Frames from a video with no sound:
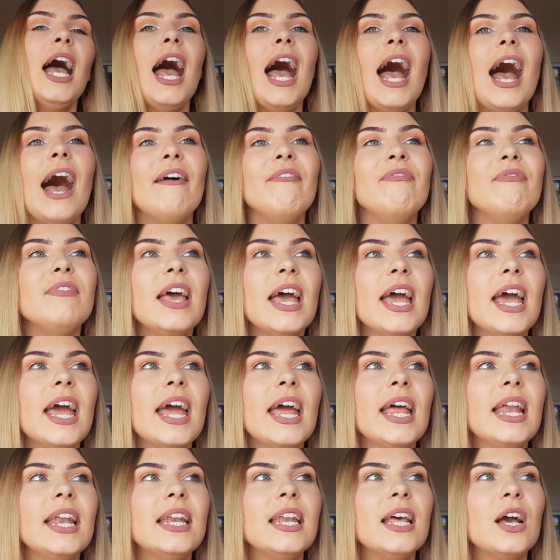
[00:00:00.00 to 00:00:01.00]
And
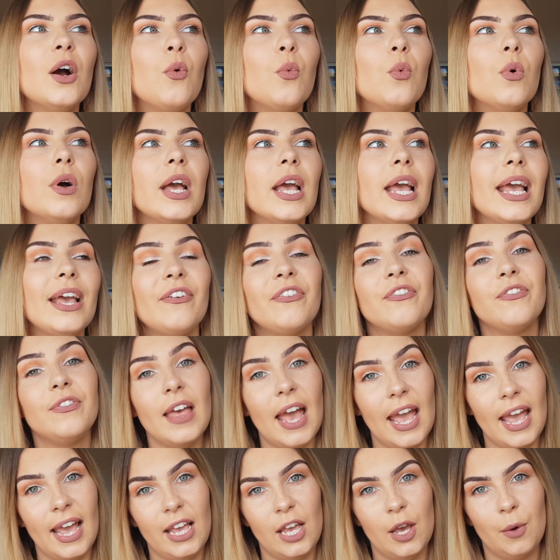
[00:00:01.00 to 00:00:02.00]
then if
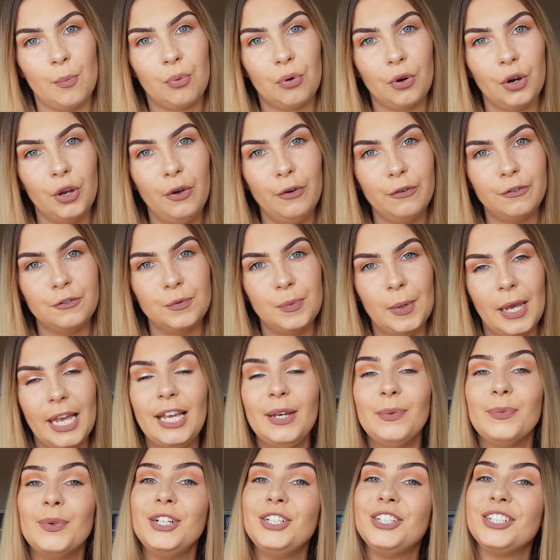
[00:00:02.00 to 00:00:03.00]
they approved me,
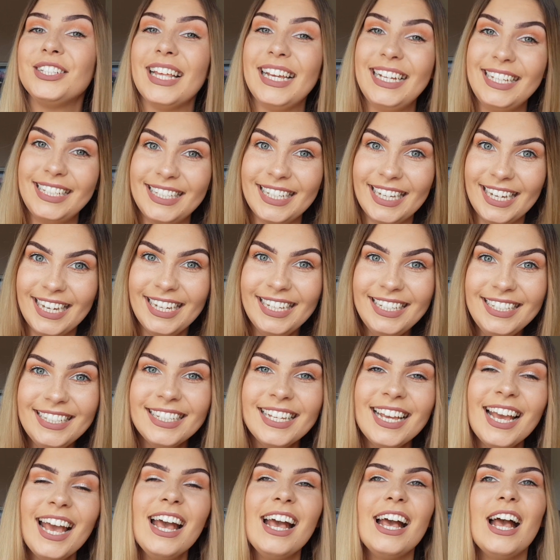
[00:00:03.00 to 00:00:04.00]
which they did,
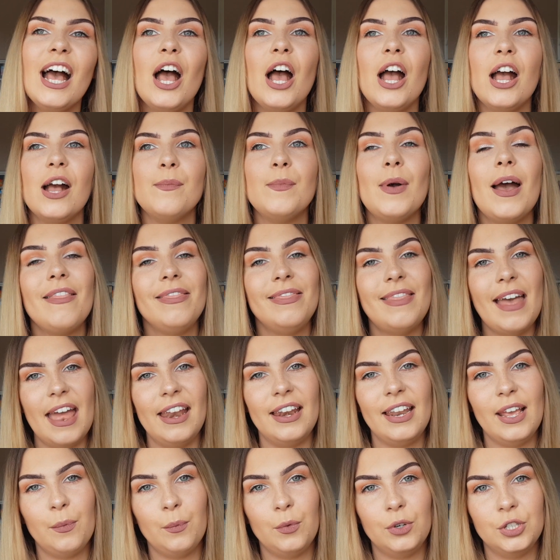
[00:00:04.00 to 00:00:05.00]
then
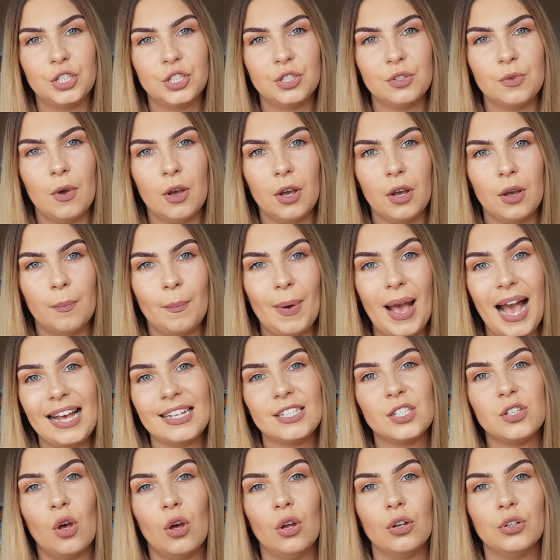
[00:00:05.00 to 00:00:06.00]
it would
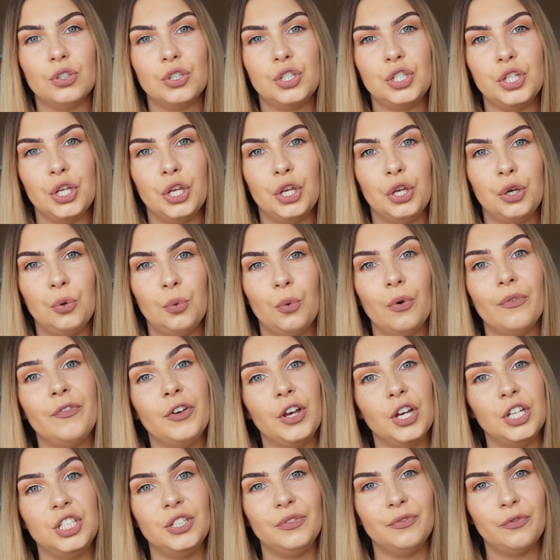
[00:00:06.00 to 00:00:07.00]
pass on to
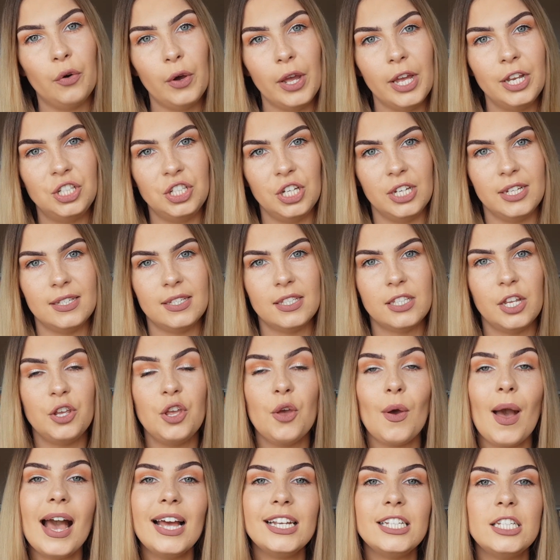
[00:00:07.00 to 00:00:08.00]
Virgin Voyages. So you
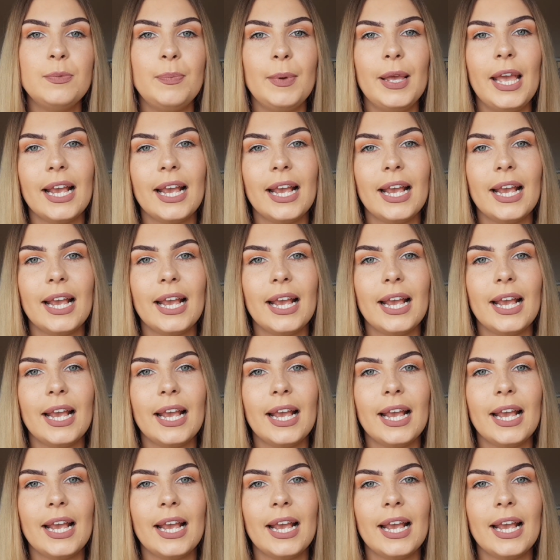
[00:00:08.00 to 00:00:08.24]
had to be